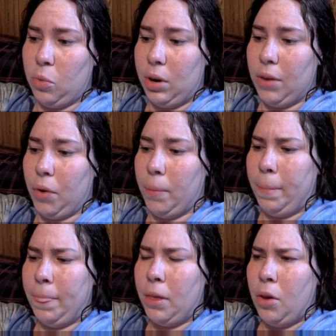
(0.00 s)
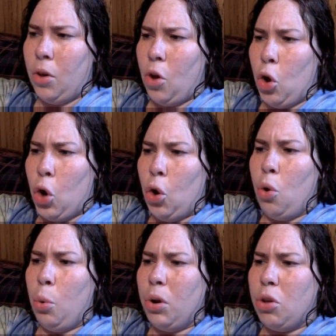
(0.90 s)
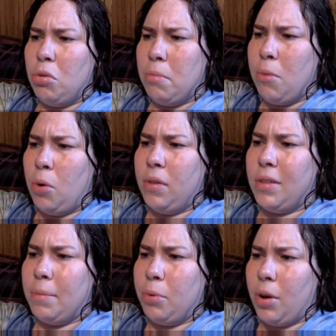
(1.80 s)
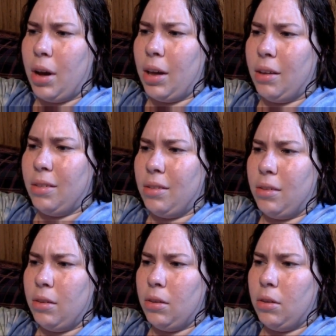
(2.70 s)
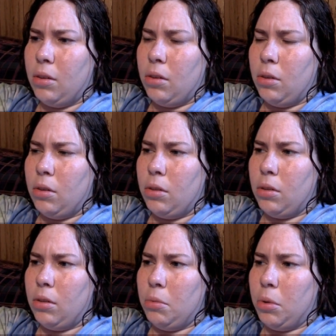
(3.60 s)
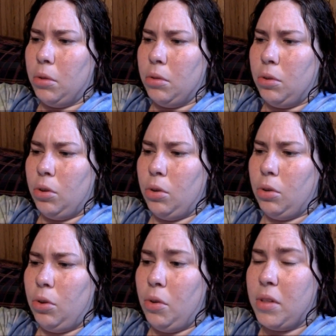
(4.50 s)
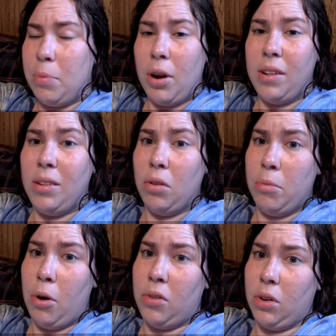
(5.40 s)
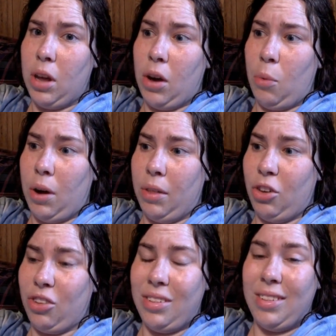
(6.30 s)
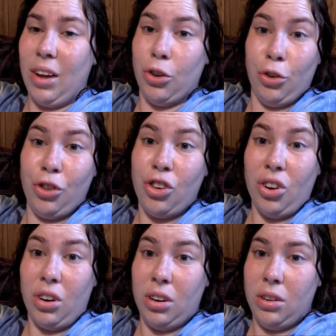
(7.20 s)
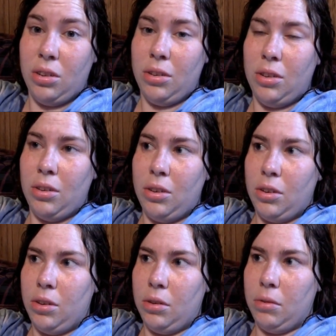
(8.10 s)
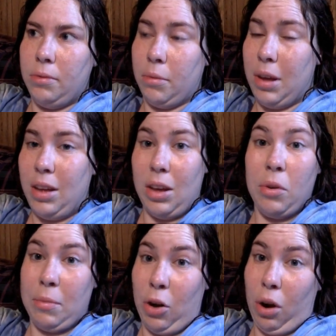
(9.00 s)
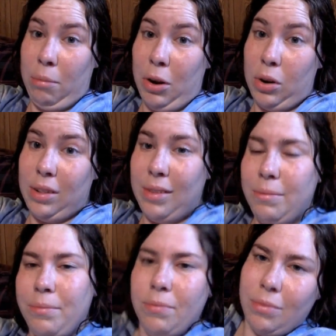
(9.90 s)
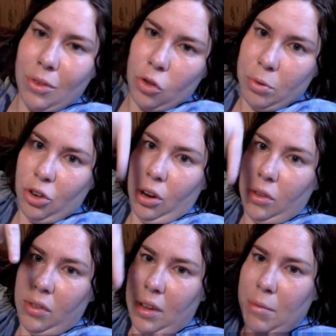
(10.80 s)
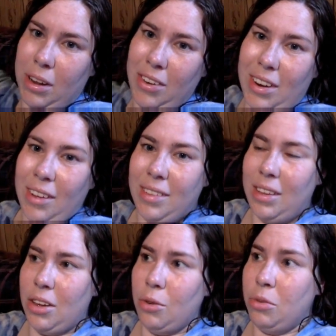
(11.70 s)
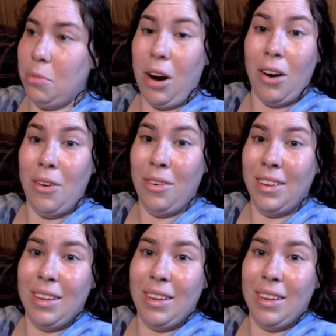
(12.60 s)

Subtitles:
whatever, who were you the most surprised? Well, who surprised you the most on how well they just understood? For me, it was my grandparents. Put your answers down below, and I'll see you tomorrow.